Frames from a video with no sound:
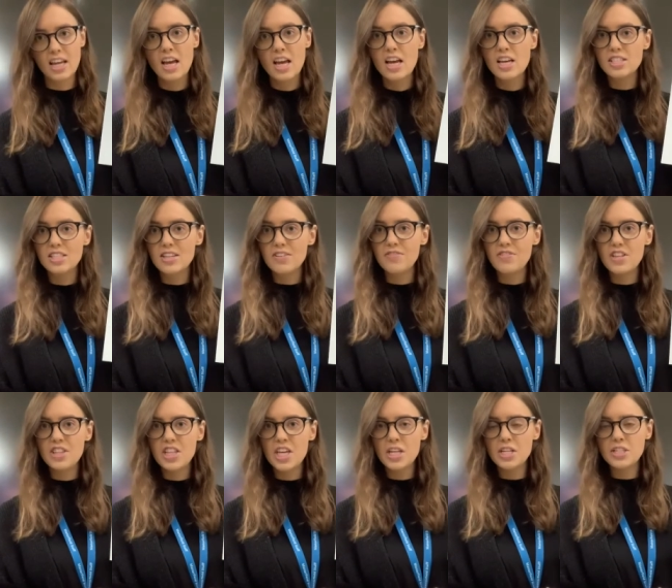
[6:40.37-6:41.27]
So for
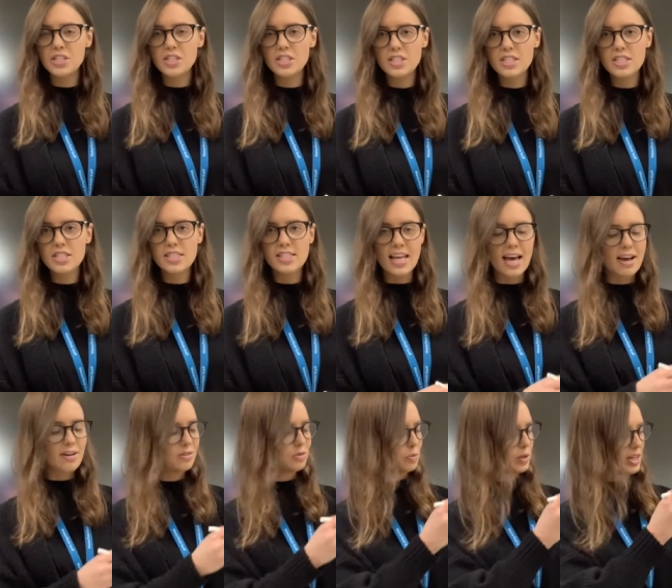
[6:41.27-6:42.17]
the mm
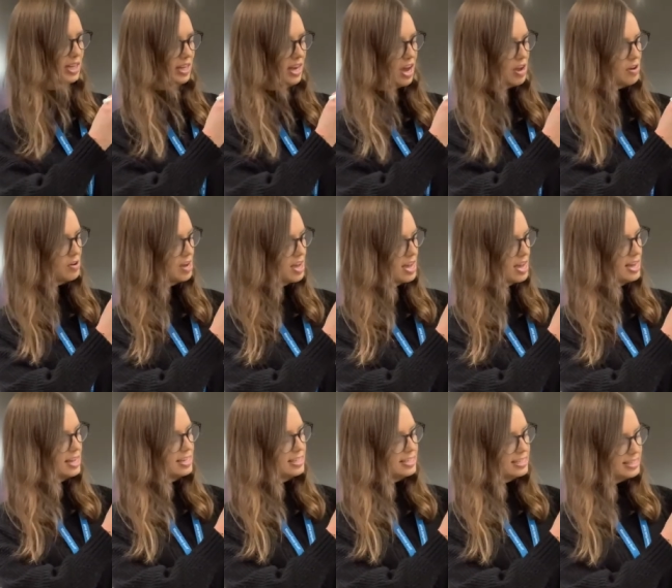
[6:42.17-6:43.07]
sound, we go
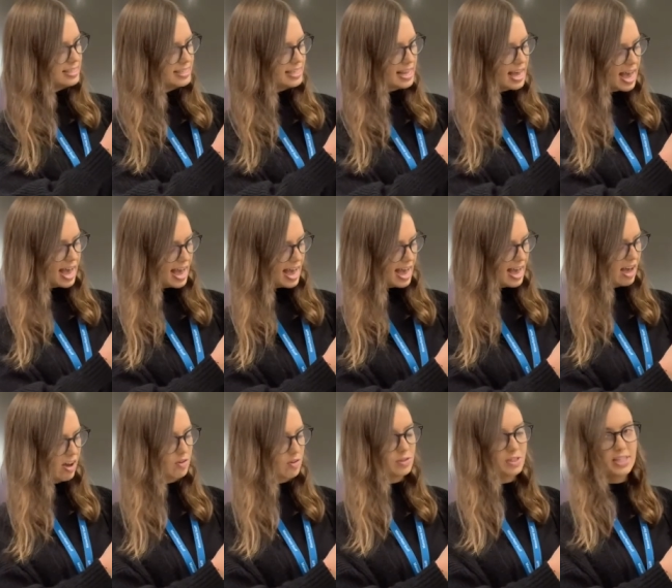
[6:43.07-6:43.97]

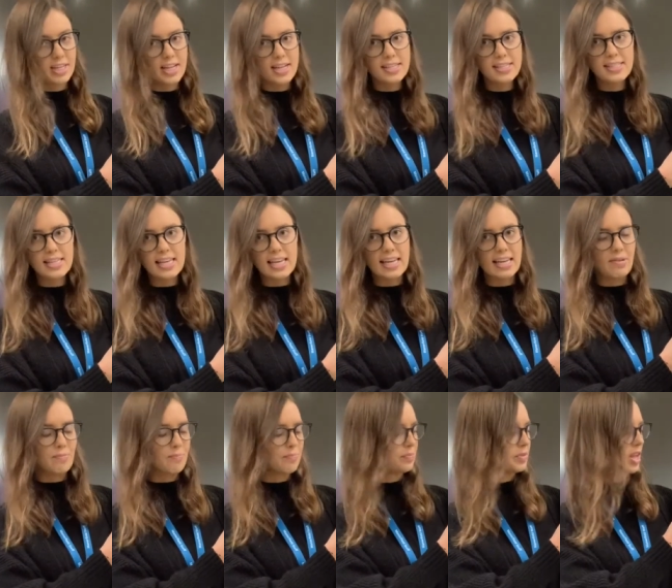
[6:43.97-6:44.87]
down
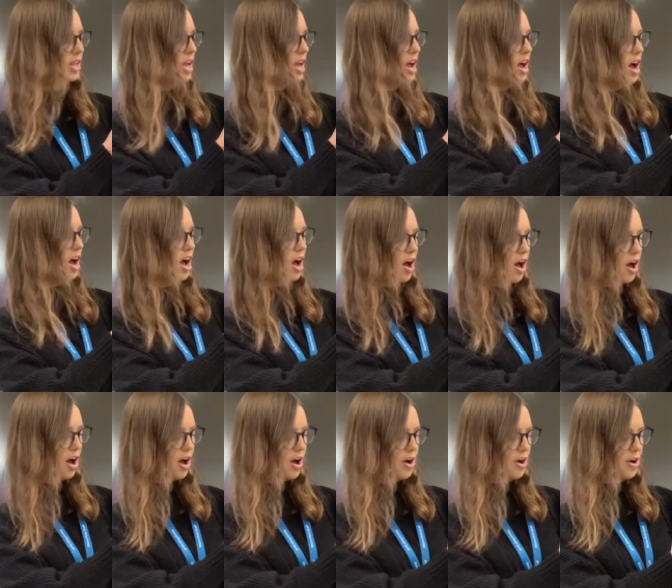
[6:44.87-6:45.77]
Nazim
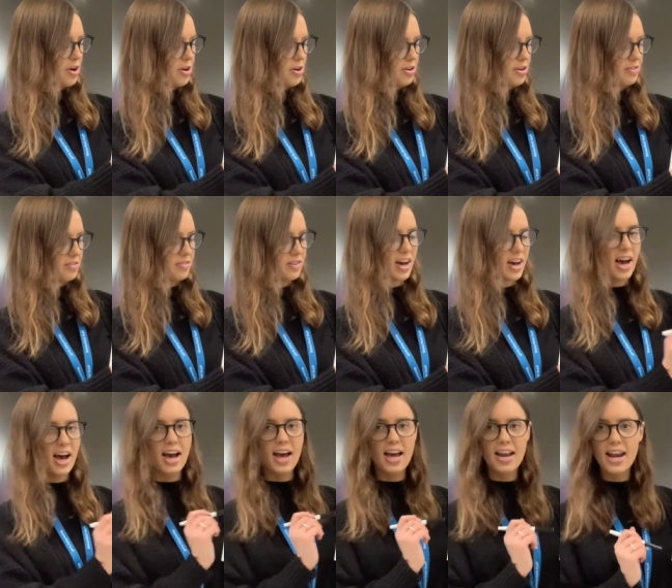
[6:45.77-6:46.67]
over
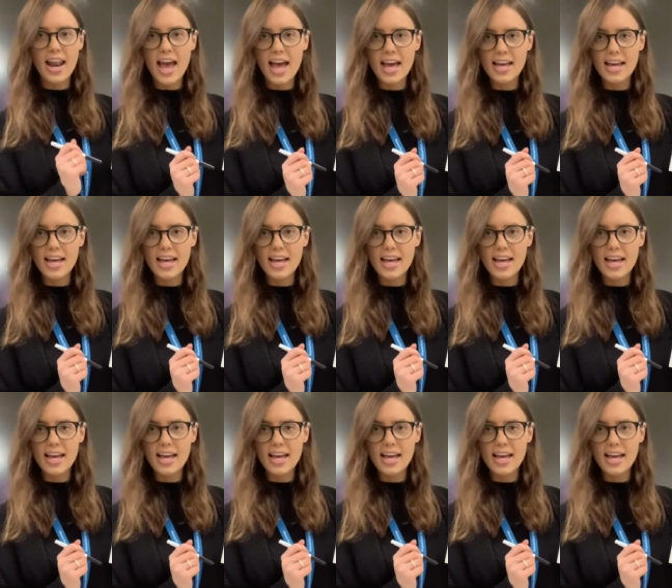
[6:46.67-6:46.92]
her net.